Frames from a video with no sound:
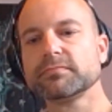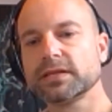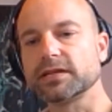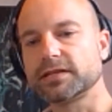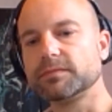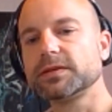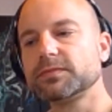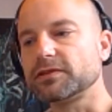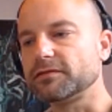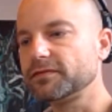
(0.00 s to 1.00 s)

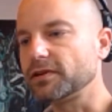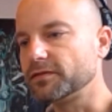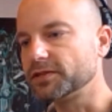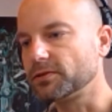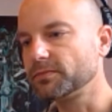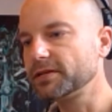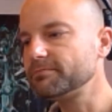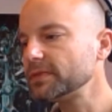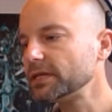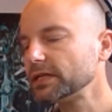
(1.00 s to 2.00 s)
symptoms of the
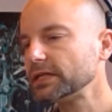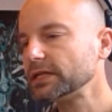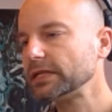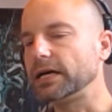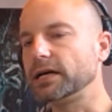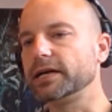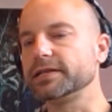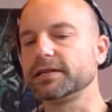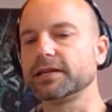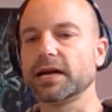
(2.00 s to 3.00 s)
zombiedom, and
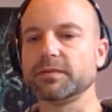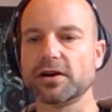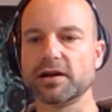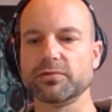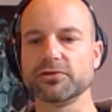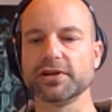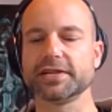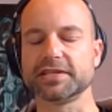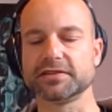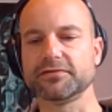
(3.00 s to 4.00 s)
so the game kind of
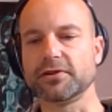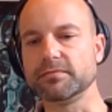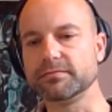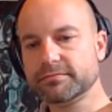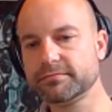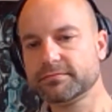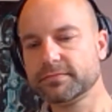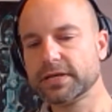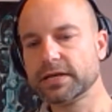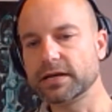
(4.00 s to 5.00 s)
progresses from
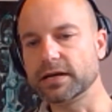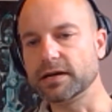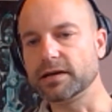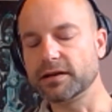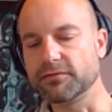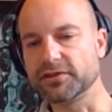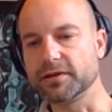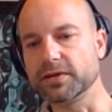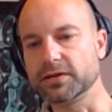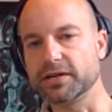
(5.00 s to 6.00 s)

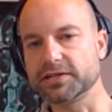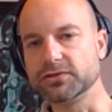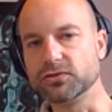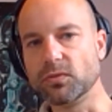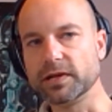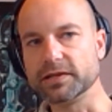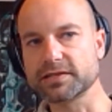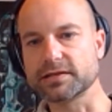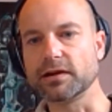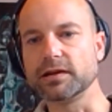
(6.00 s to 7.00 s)
everything being nice and normal and
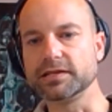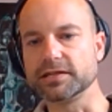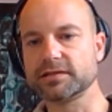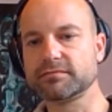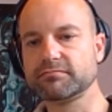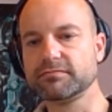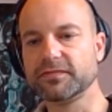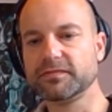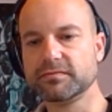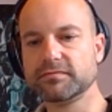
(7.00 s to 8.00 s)
slowly just
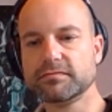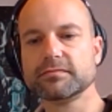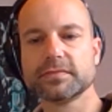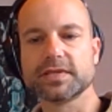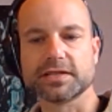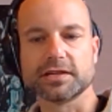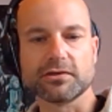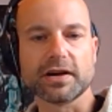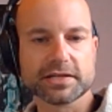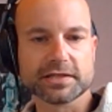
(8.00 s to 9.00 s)

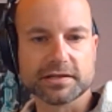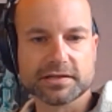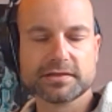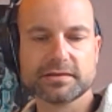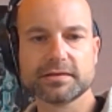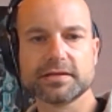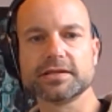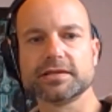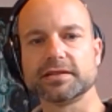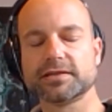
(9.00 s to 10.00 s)
disintegrates into
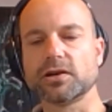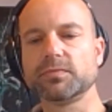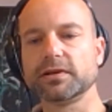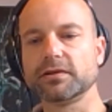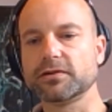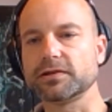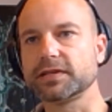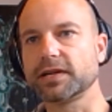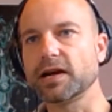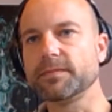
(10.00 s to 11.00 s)
dystopia across
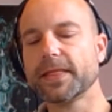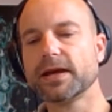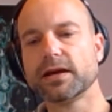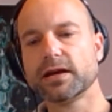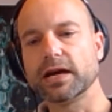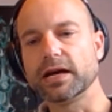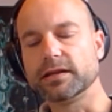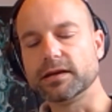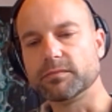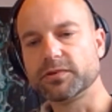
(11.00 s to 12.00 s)
the game,
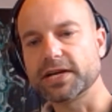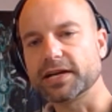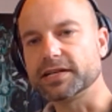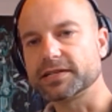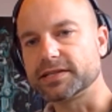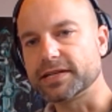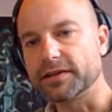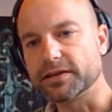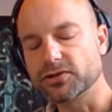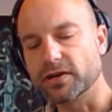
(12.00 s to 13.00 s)
and the protagonist is
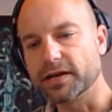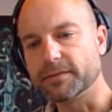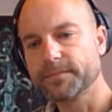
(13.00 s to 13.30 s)
out there trying to